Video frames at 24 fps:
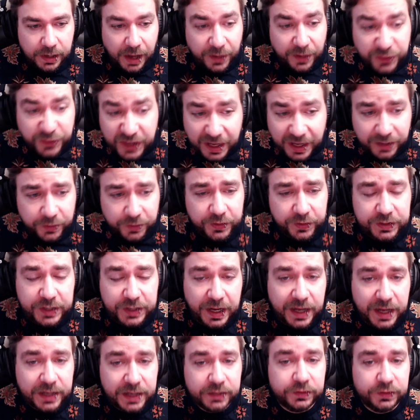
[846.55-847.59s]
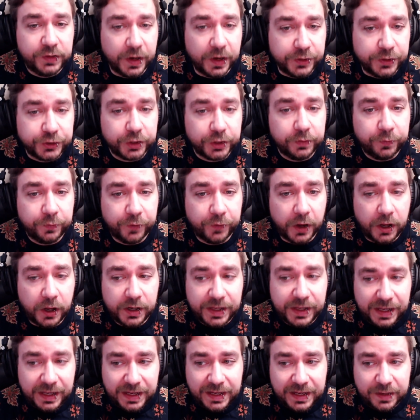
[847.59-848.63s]
At the end of the day,
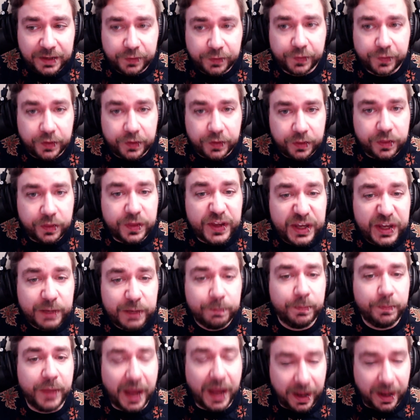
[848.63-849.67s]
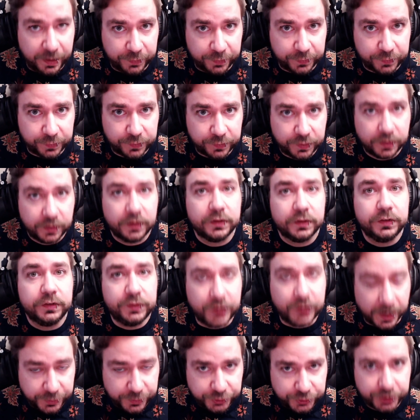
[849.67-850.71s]
DungeonFog is the best
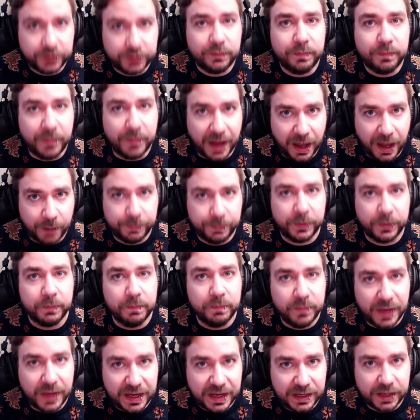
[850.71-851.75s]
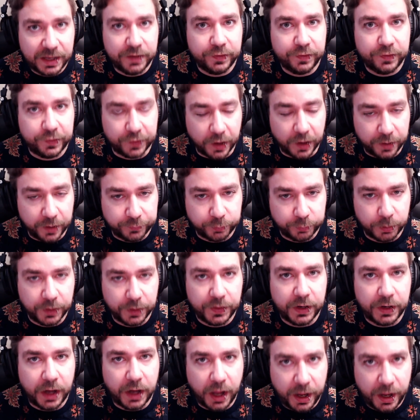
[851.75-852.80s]
dungeon map making software
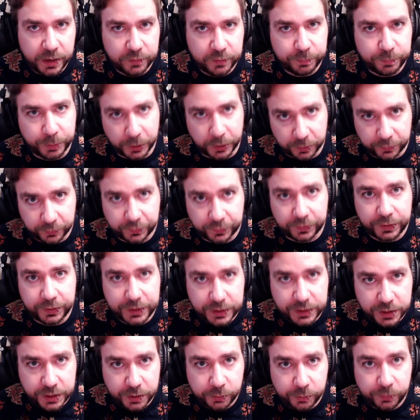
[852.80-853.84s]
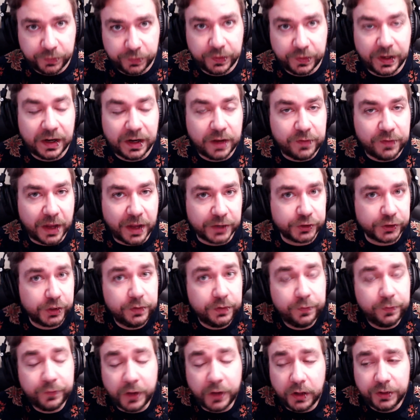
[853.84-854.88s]
that I have personally used, and I've actually
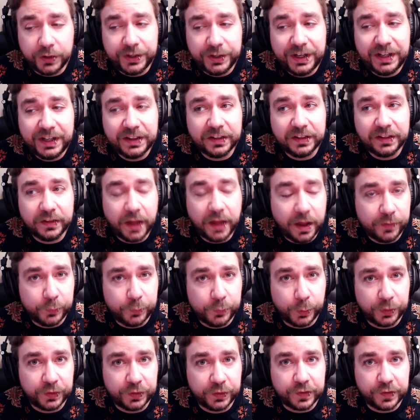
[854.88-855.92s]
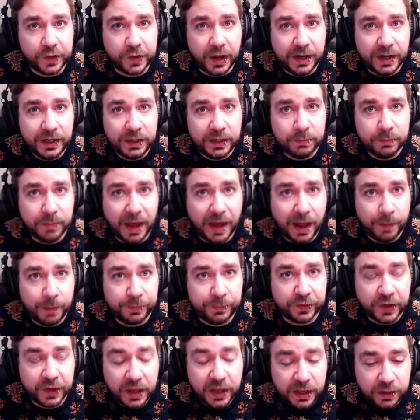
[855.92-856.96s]
fallen in love with designing
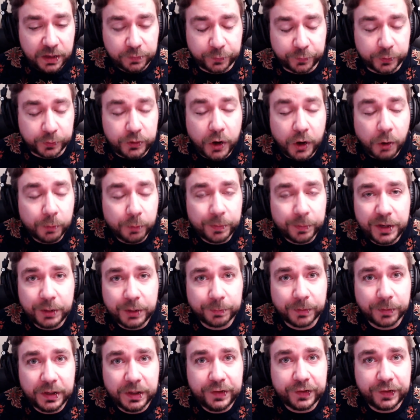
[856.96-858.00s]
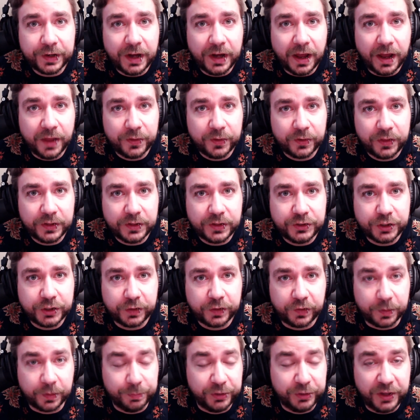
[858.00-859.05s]
maps for no real reason other than
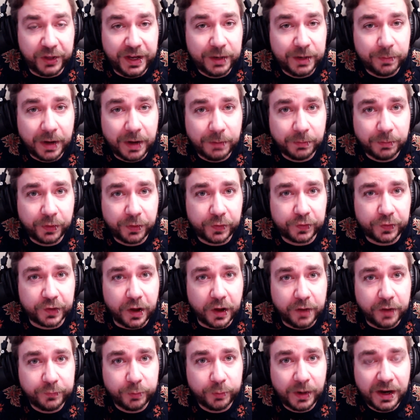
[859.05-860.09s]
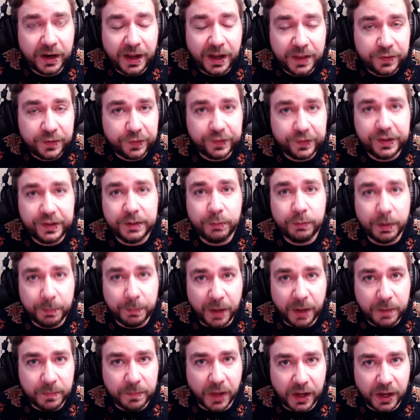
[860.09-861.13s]
just to play around with the software and see what
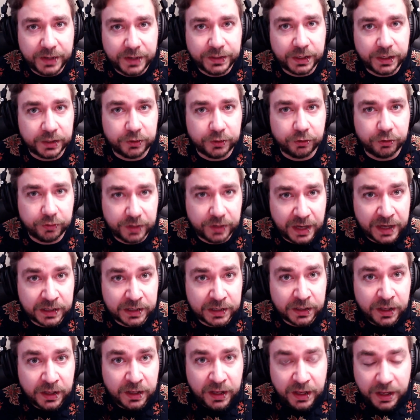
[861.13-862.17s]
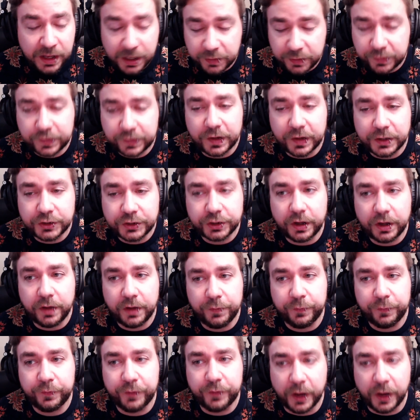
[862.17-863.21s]
my mind can create. It's such a
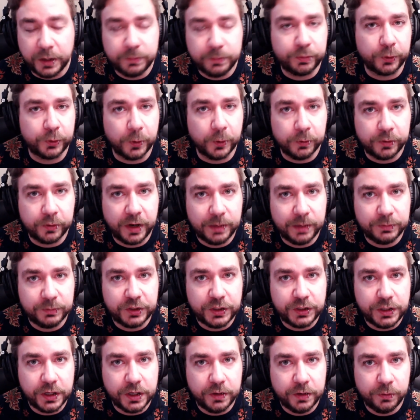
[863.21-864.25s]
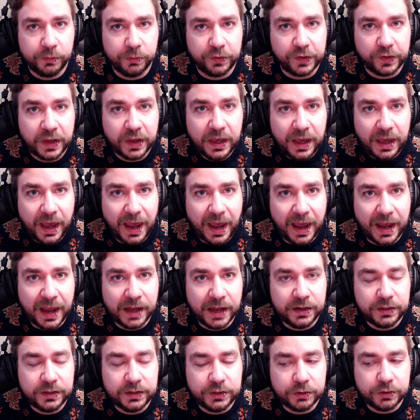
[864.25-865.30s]
fun program to use,
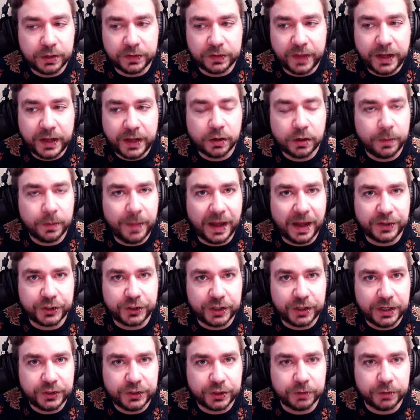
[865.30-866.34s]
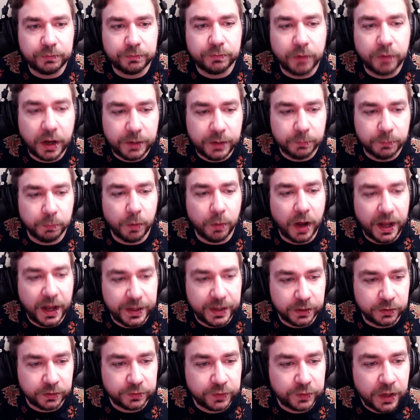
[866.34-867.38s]
and you can let your imagination run
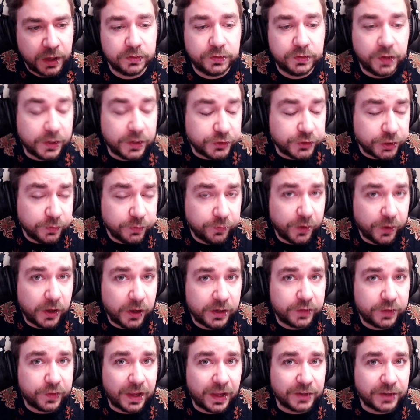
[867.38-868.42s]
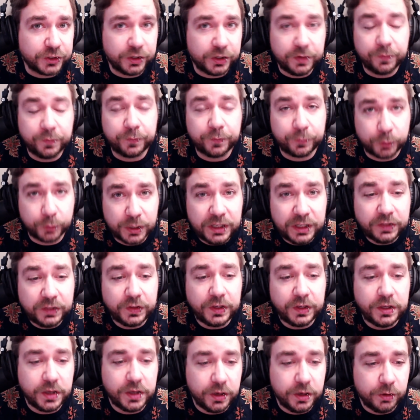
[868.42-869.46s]
wild. DungeonFog is actually free
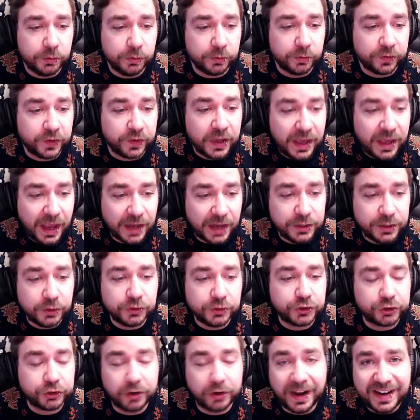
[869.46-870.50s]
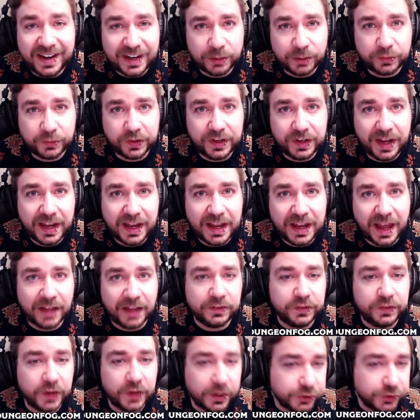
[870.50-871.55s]
to use, and you can try it out today
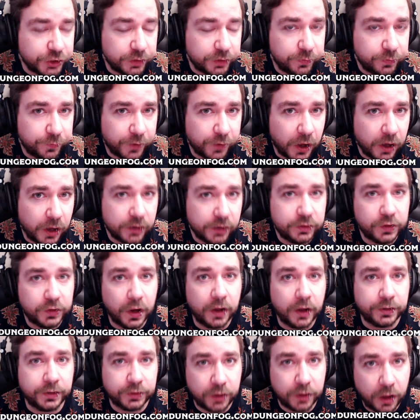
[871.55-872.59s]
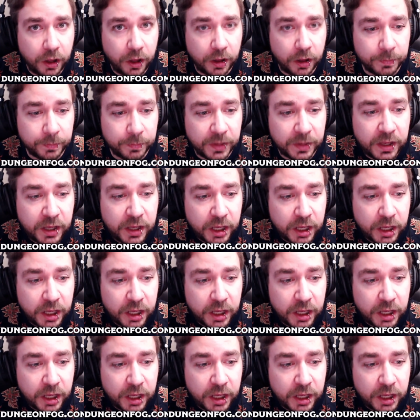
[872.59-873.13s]
at DungeonFog.com.